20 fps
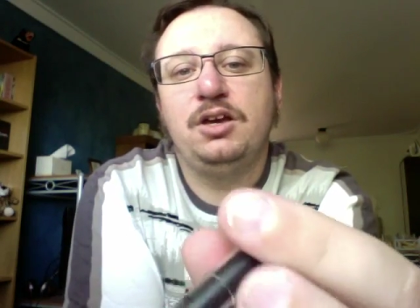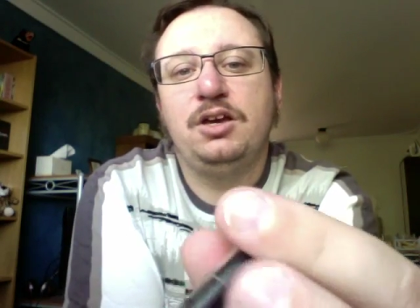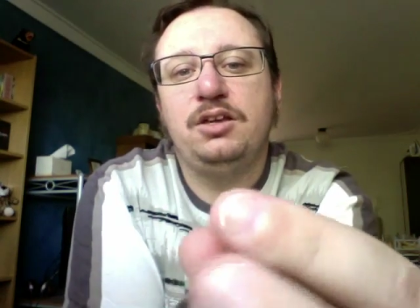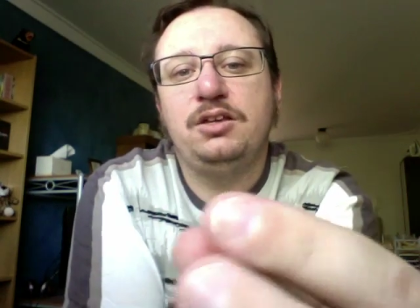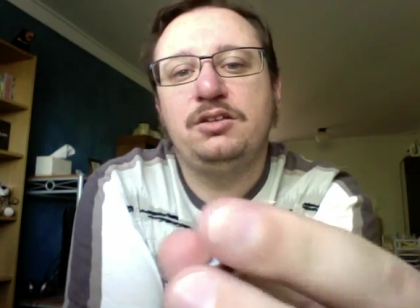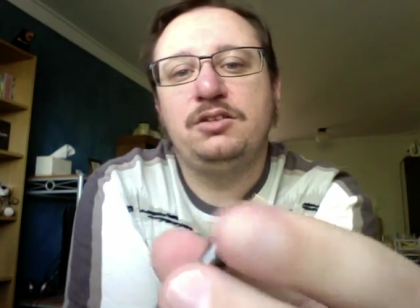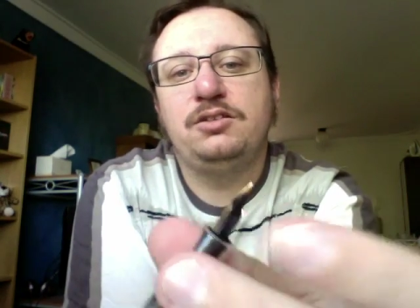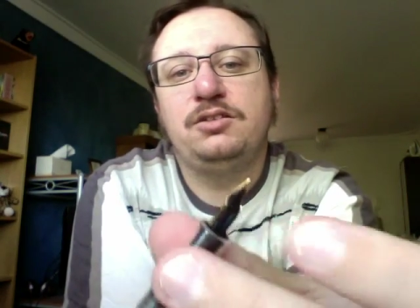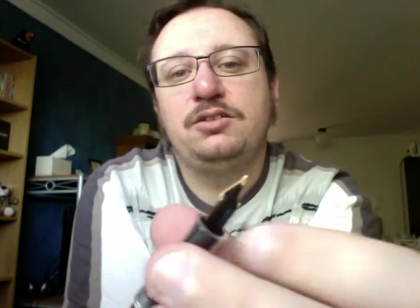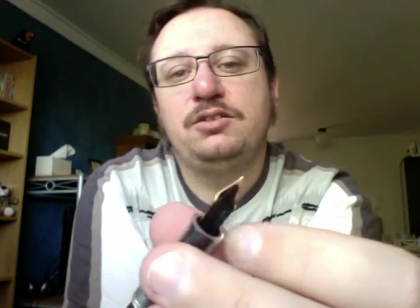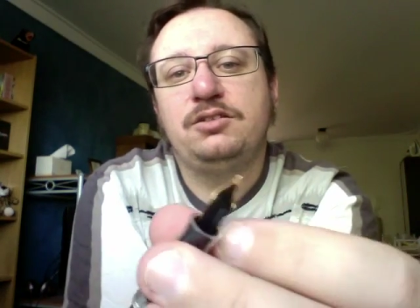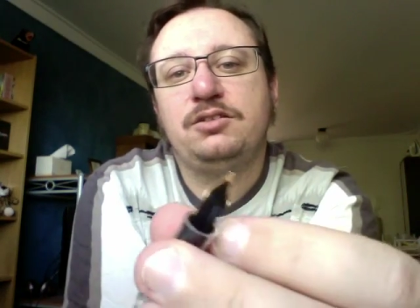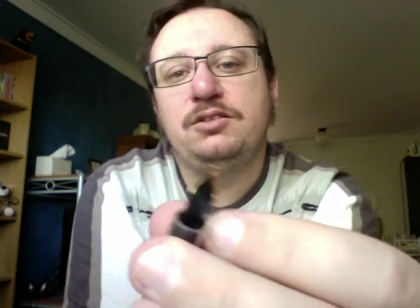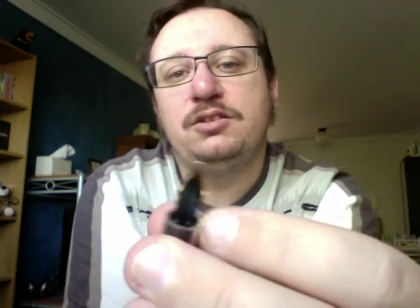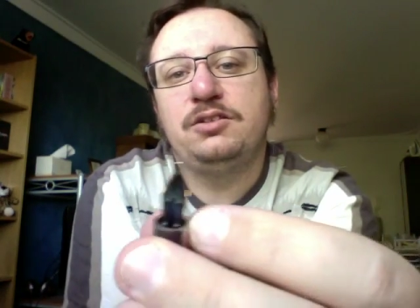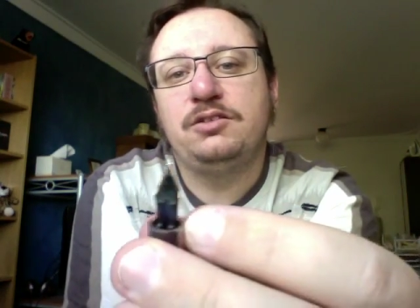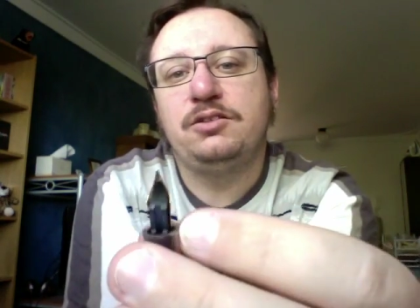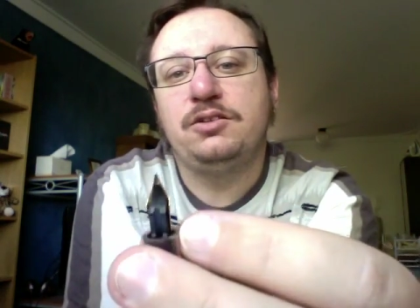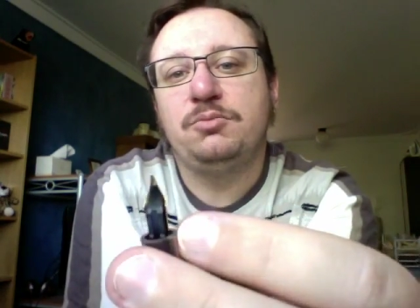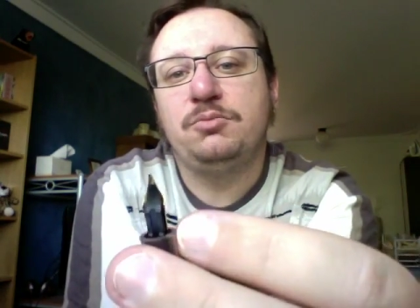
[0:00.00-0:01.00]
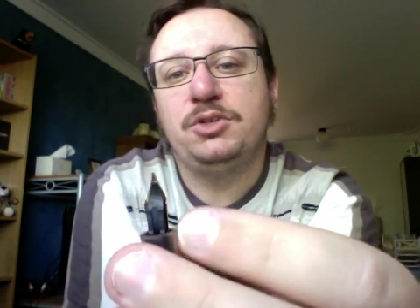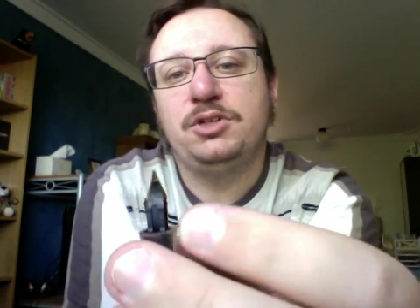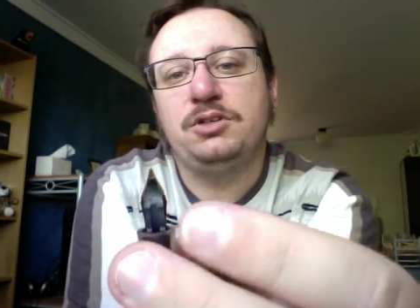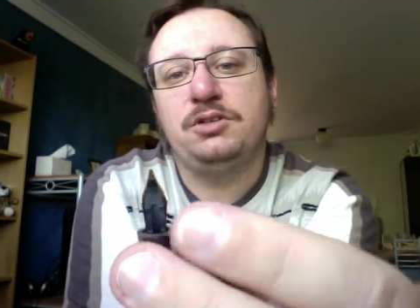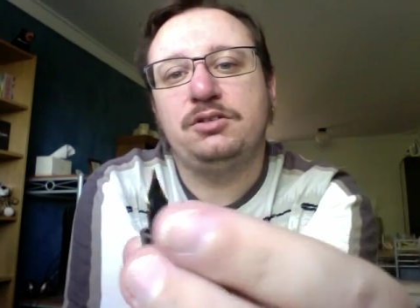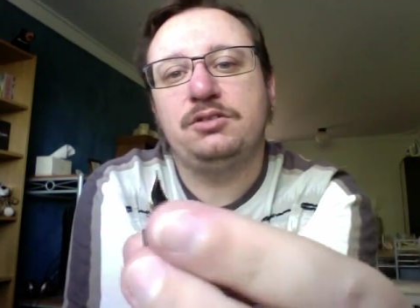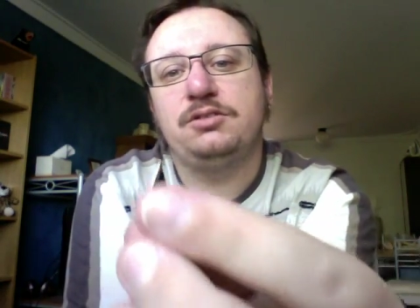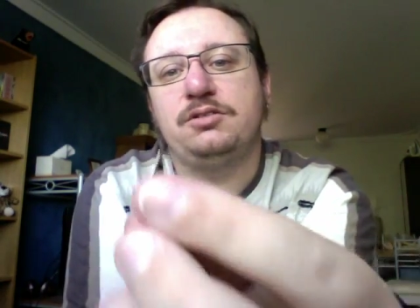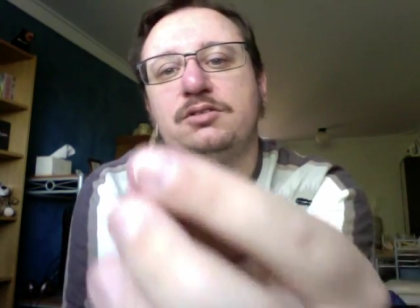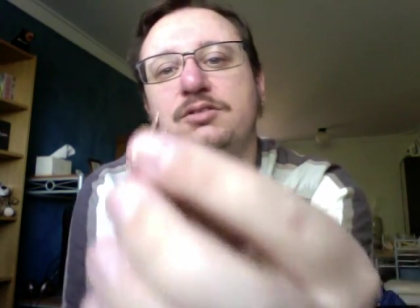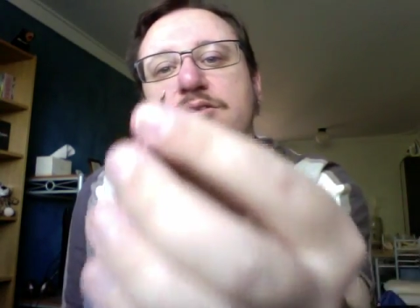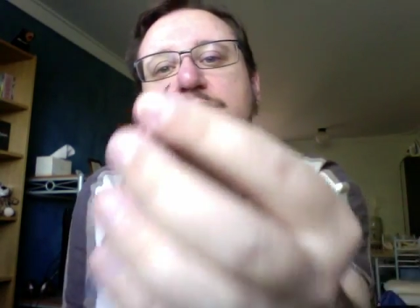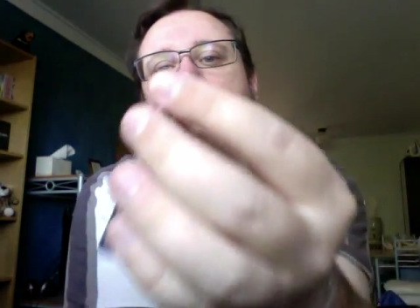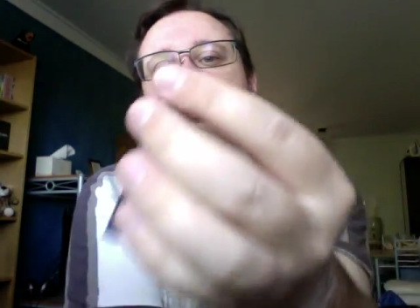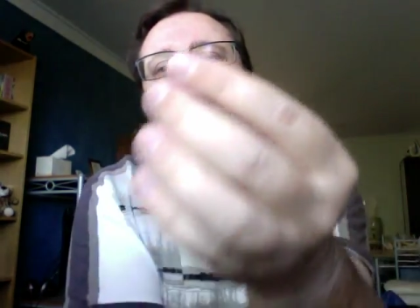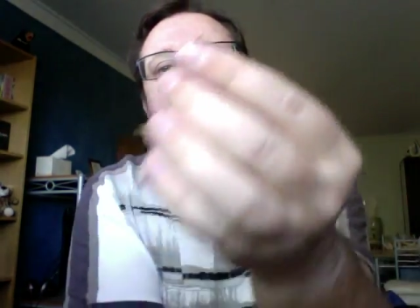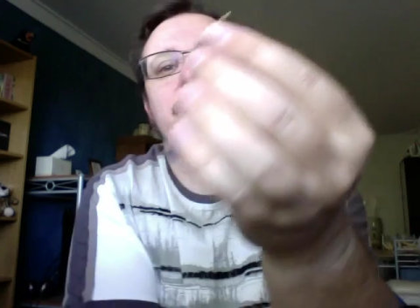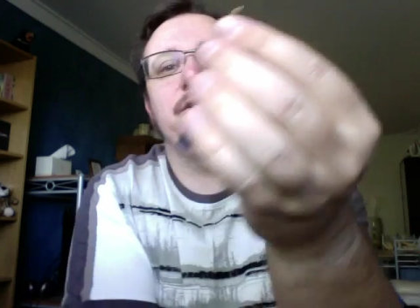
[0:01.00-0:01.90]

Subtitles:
It's not bad. I mean,